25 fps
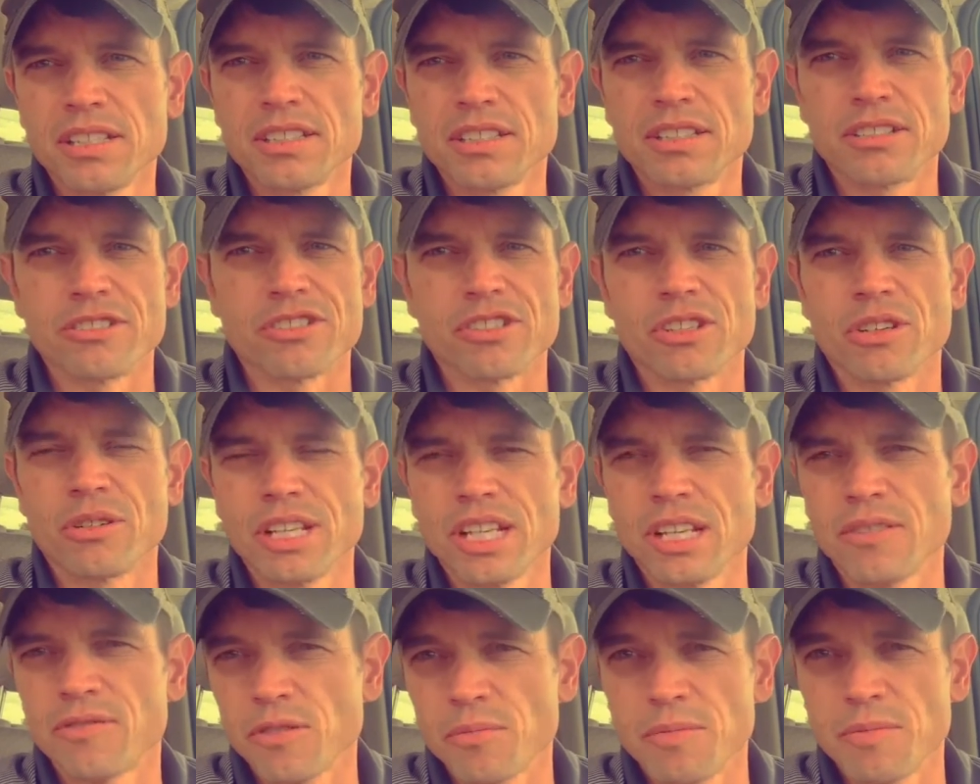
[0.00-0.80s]
There's no
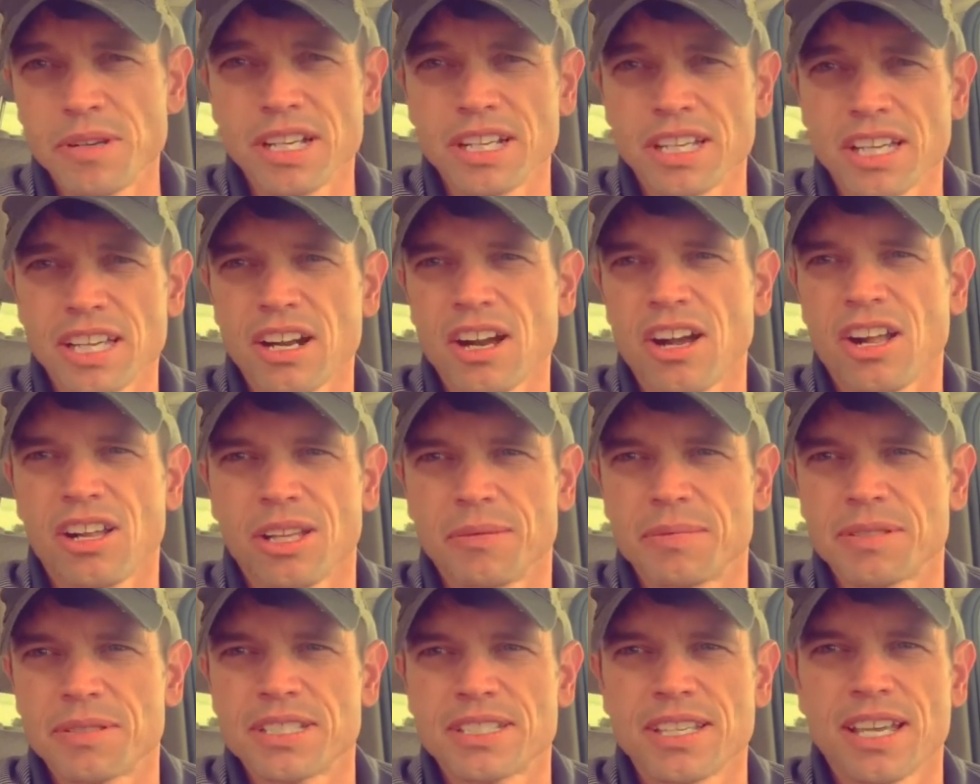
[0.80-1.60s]
need for me to get all
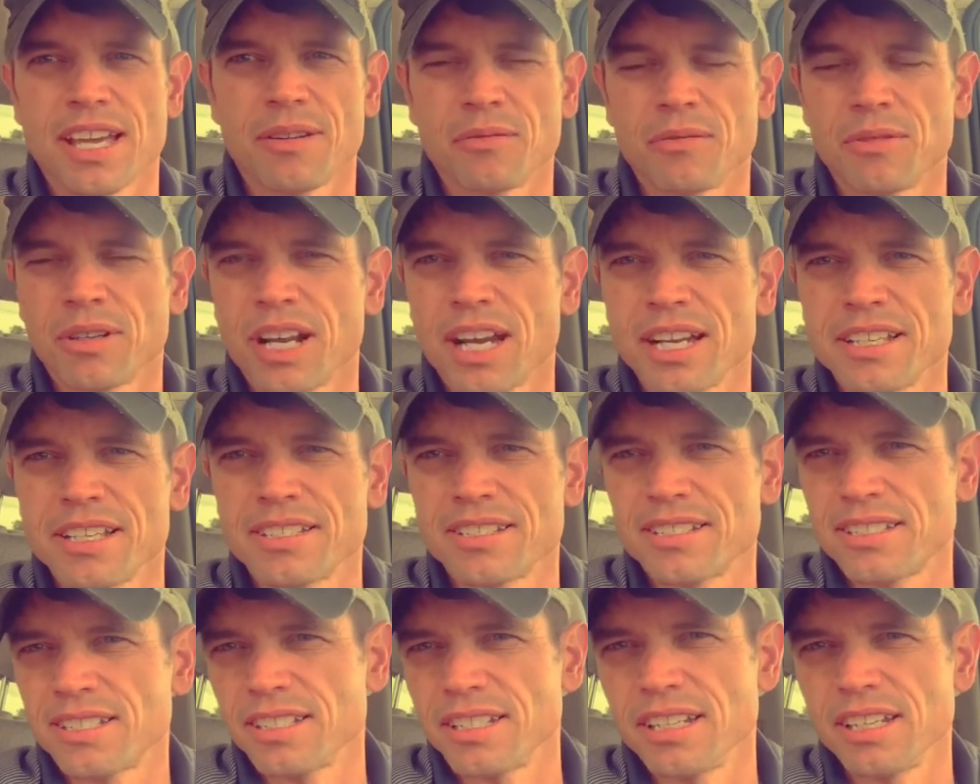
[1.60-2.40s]
upset when I
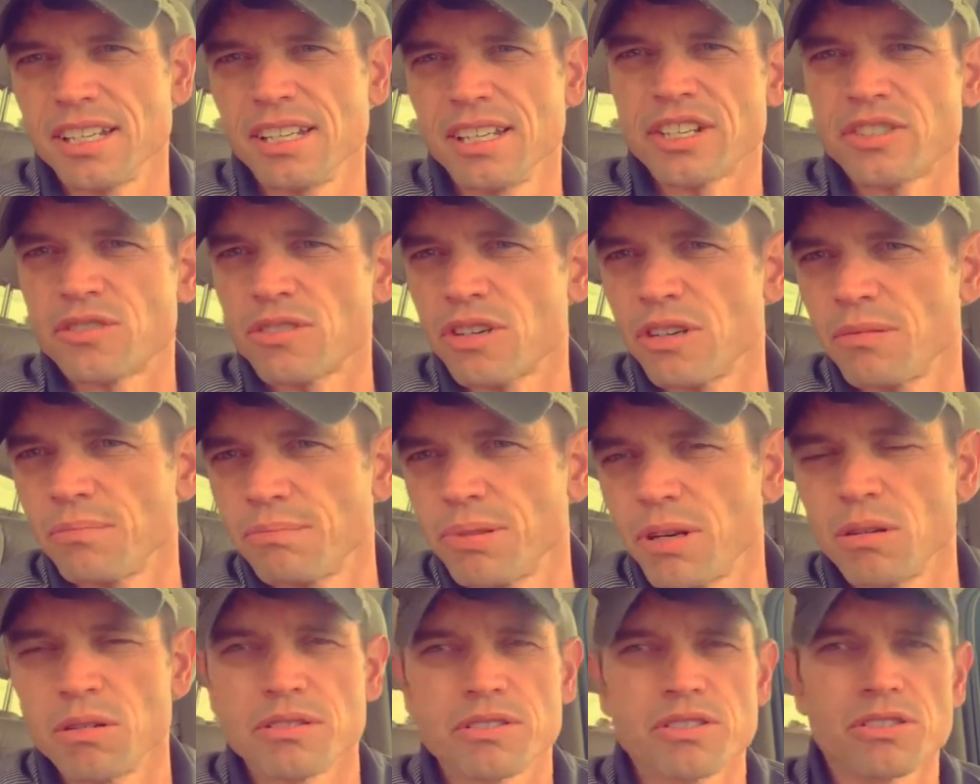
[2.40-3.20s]
see a Trump
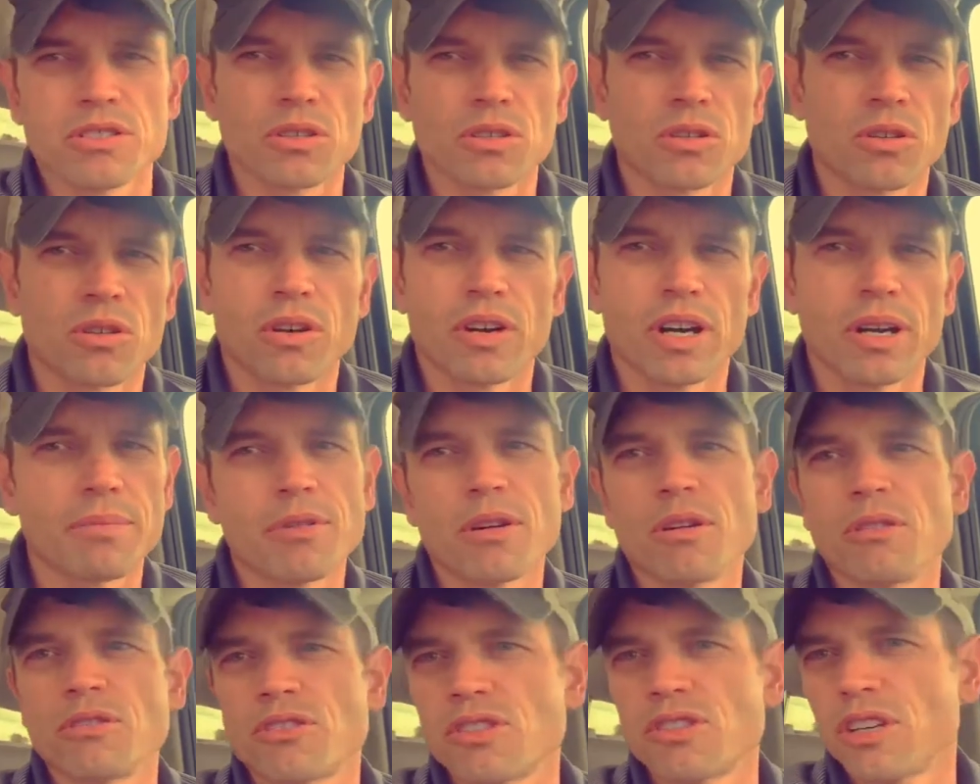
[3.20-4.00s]
post or a
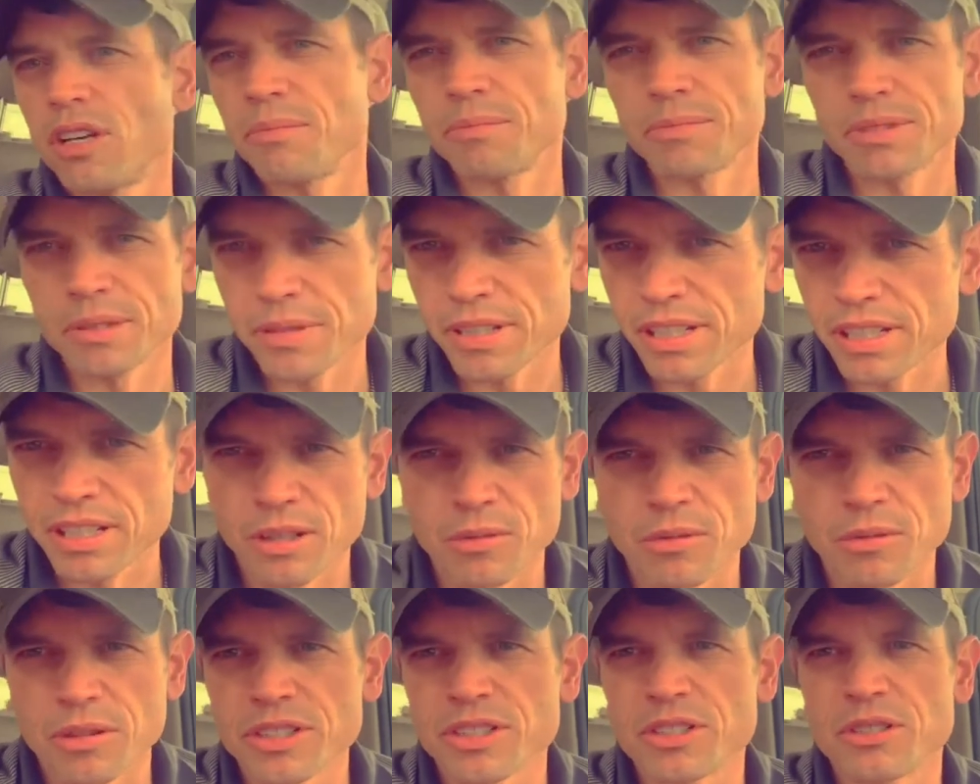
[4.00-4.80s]
pro-Trump, depending
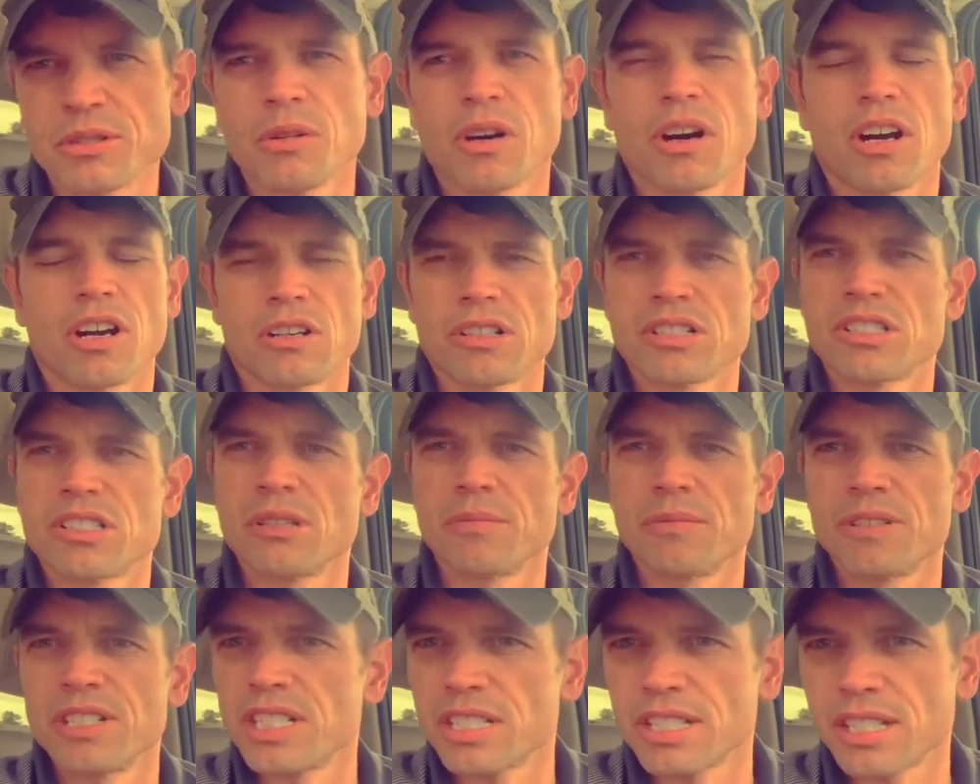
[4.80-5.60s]
on what you are, or
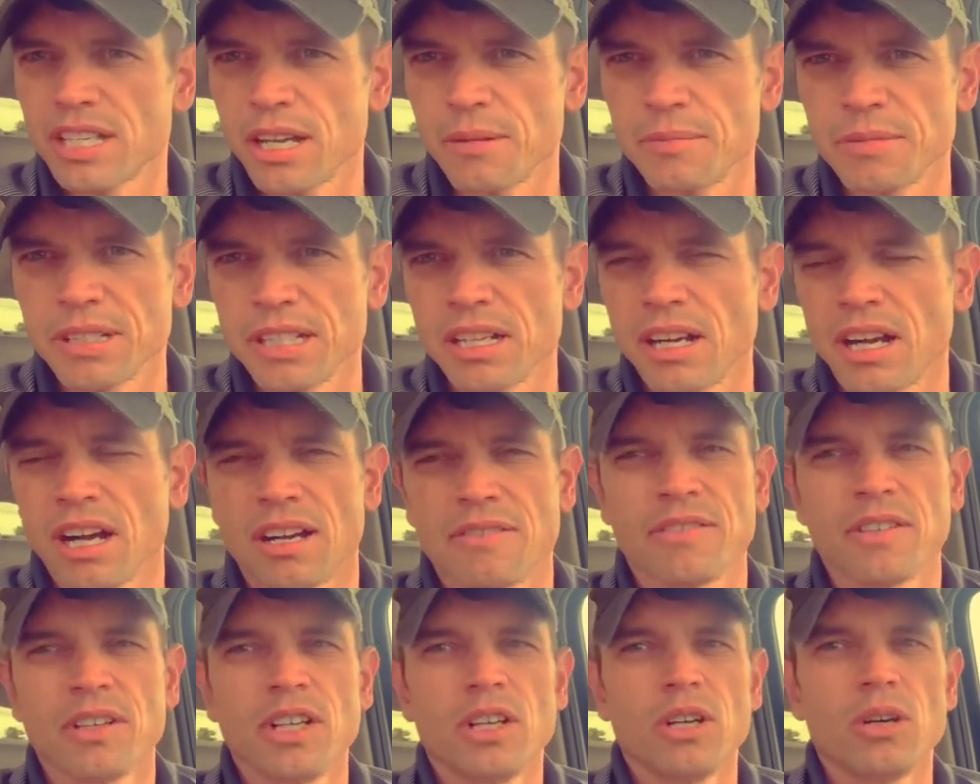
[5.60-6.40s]
someone just cut me
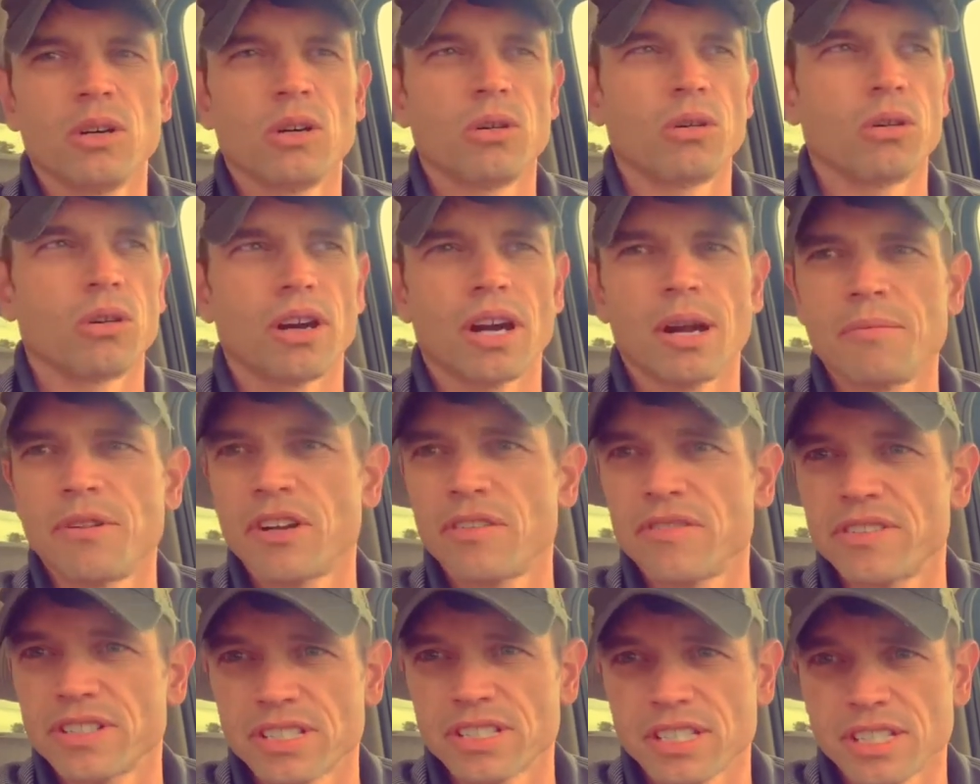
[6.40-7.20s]
off, or I'm
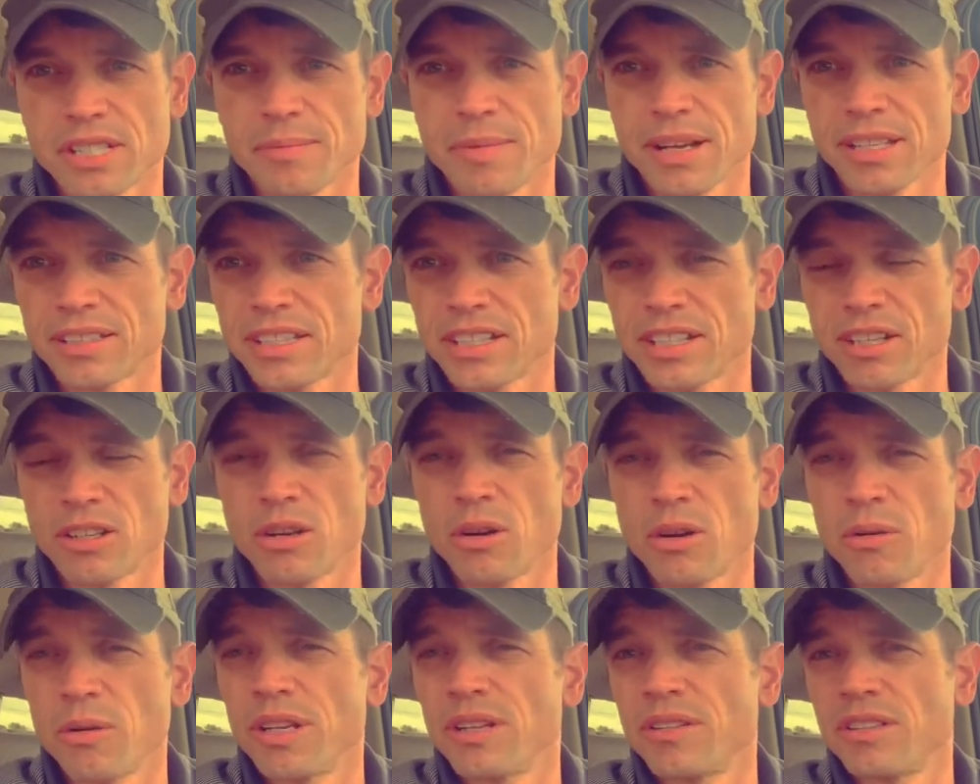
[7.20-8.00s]
nervous because I'm about to
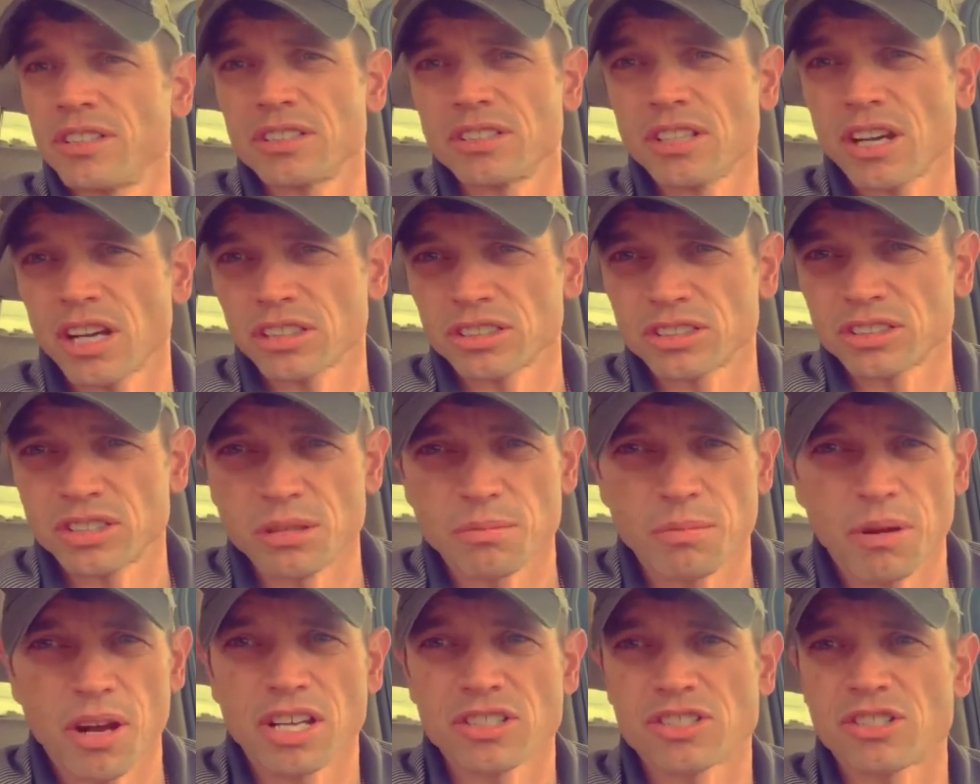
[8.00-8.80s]
go in and talk to the
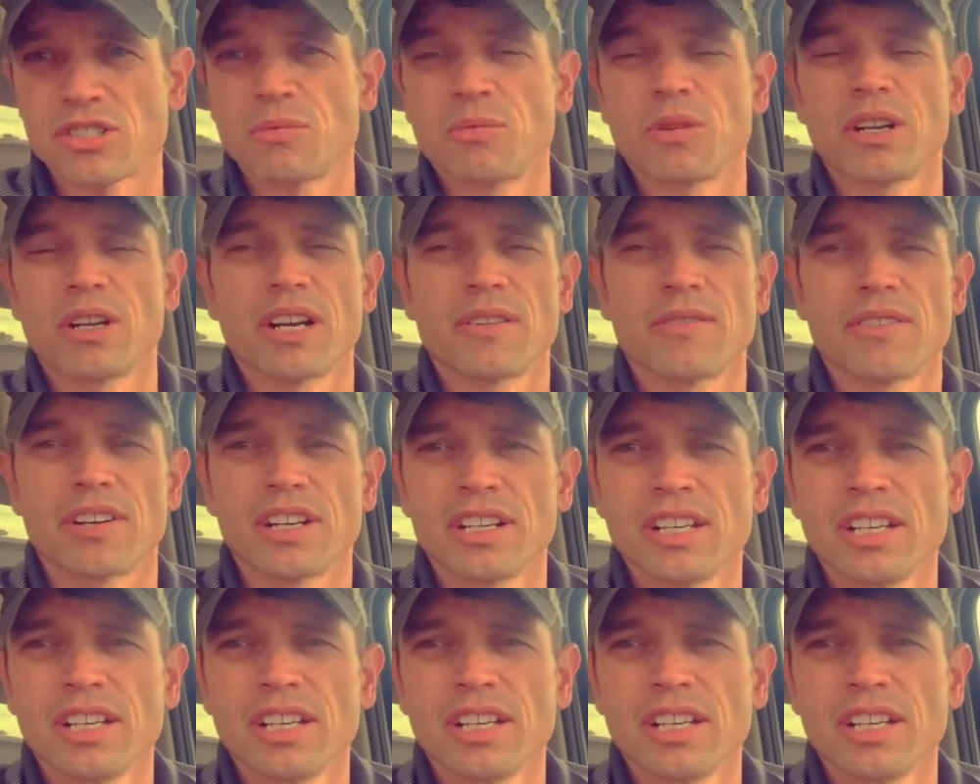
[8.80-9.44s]
boss or whatever.